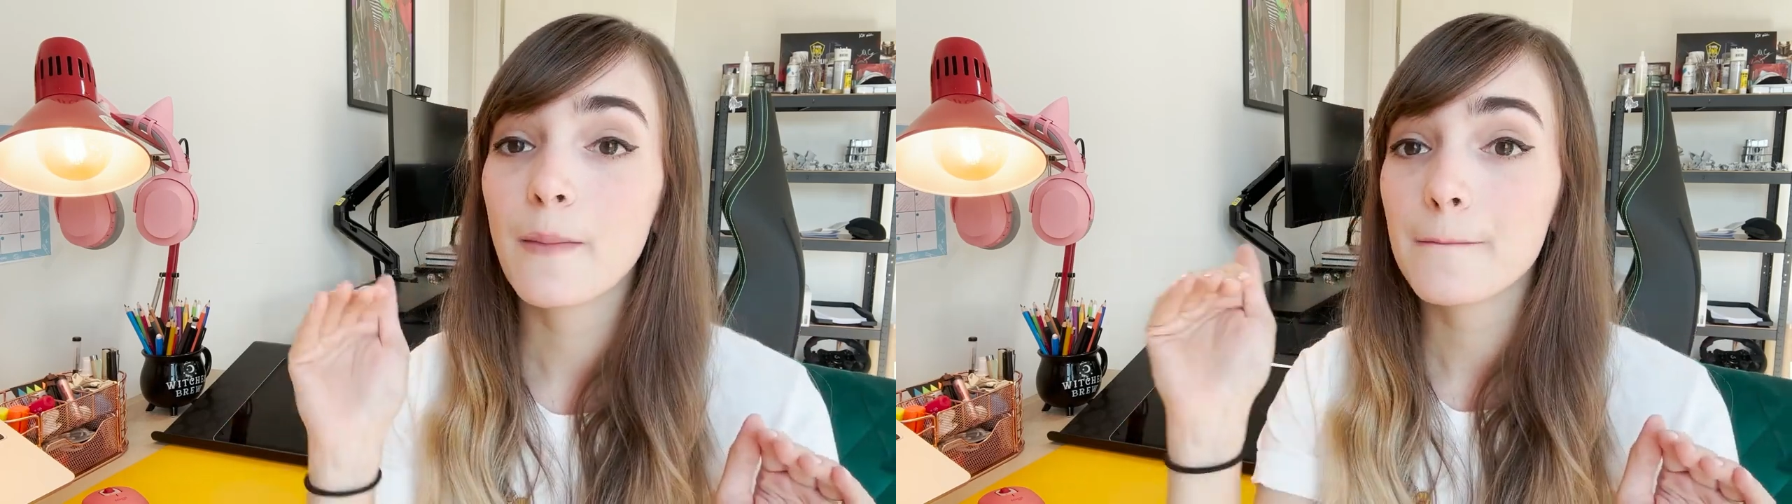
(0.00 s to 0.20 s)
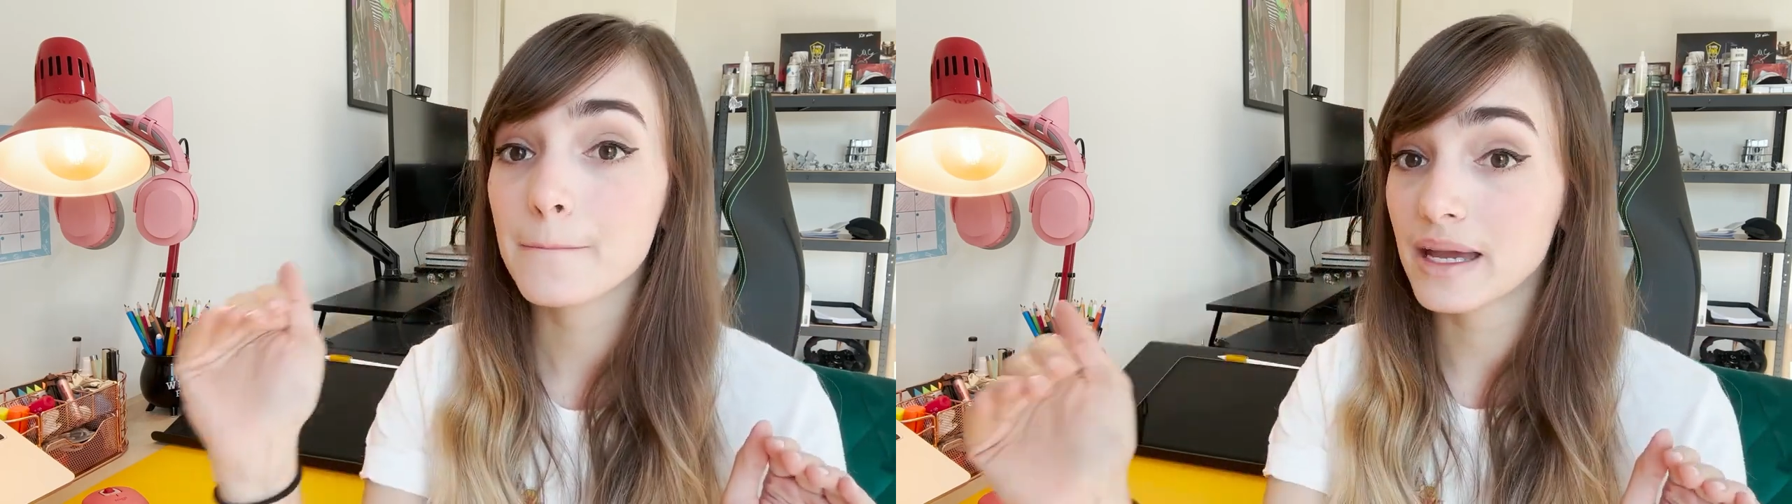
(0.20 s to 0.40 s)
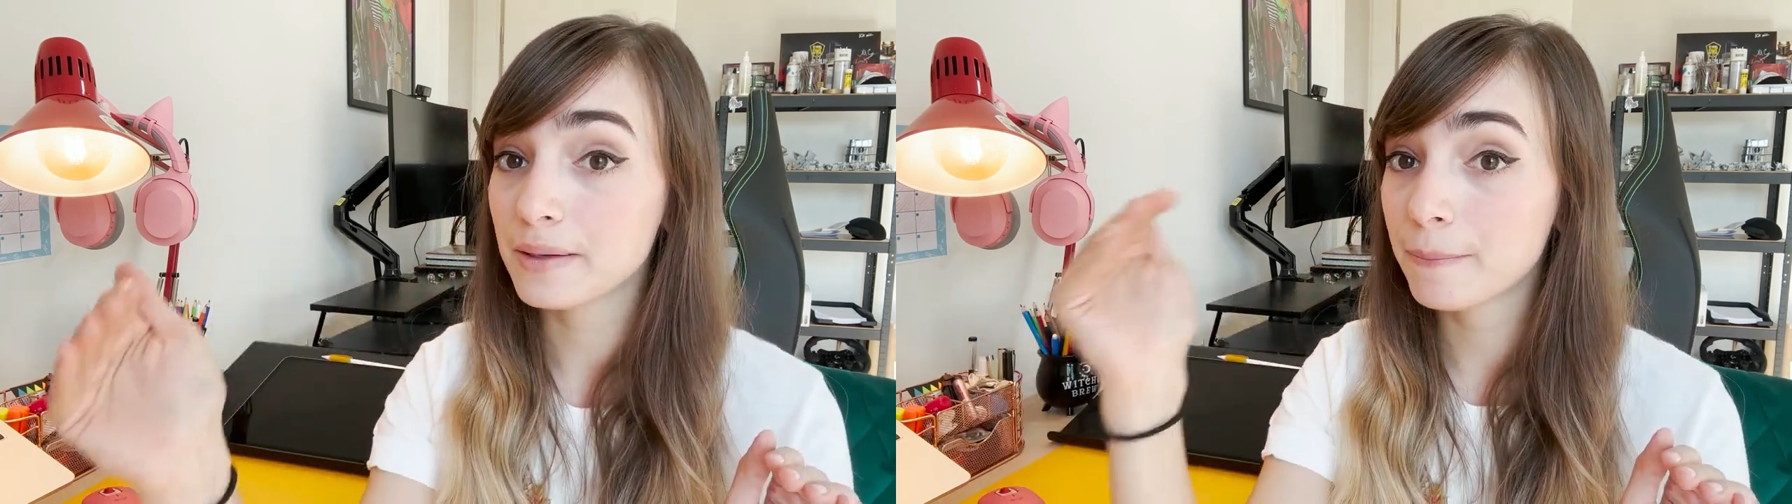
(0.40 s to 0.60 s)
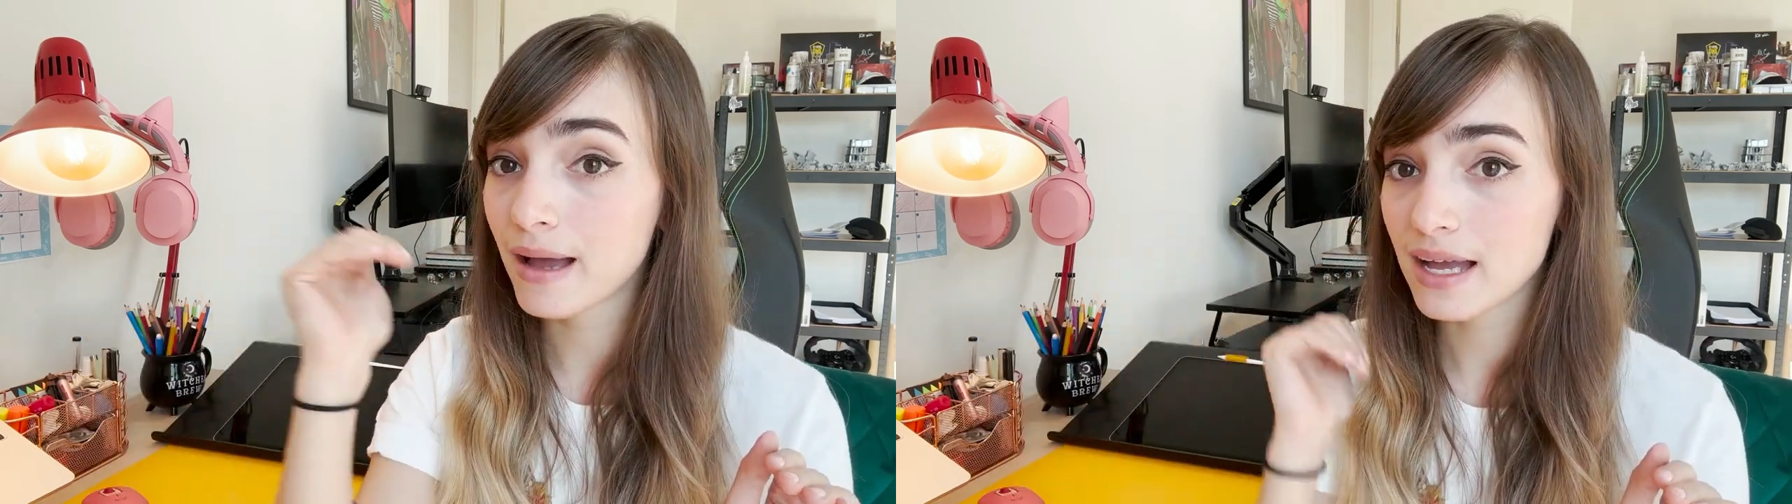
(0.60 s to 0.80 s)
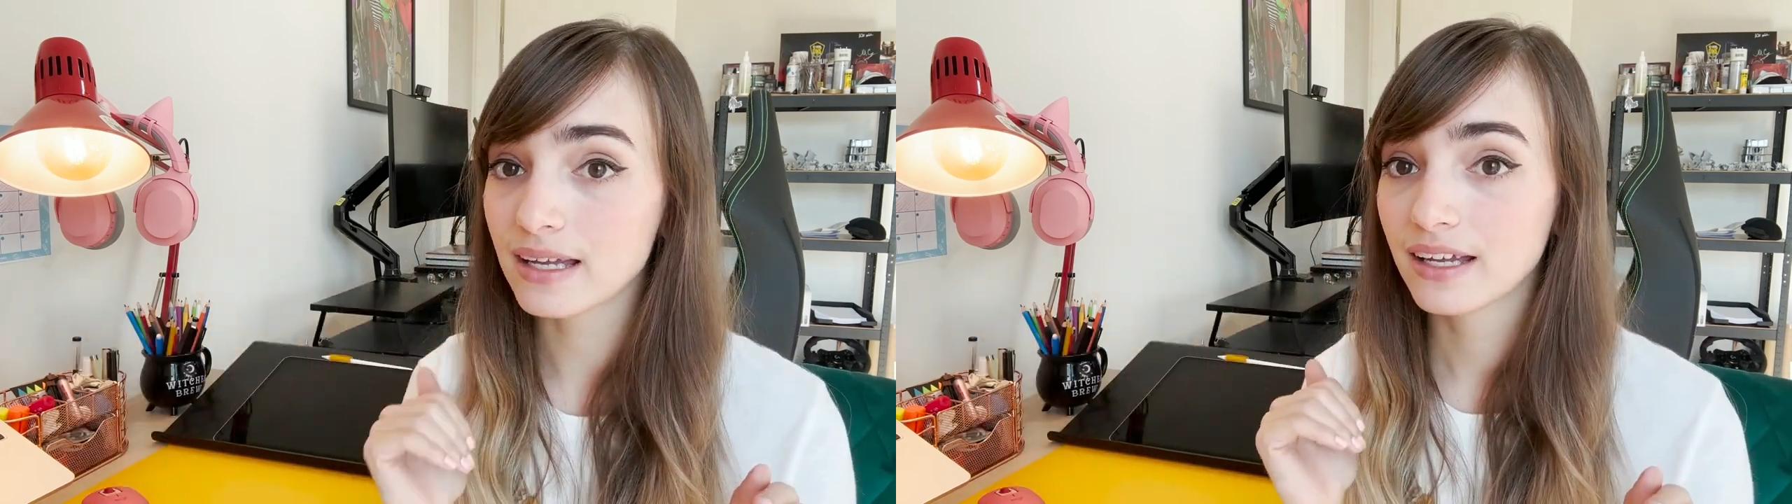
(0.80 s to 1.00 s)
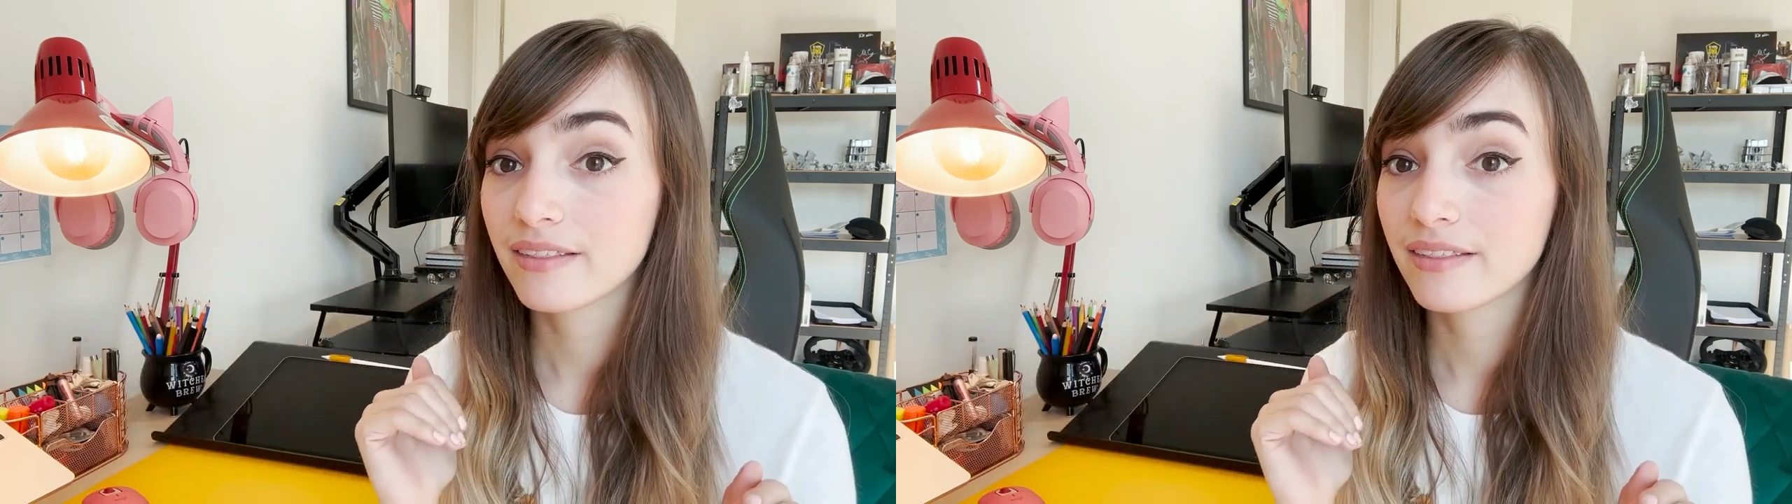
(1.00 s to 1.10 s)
make back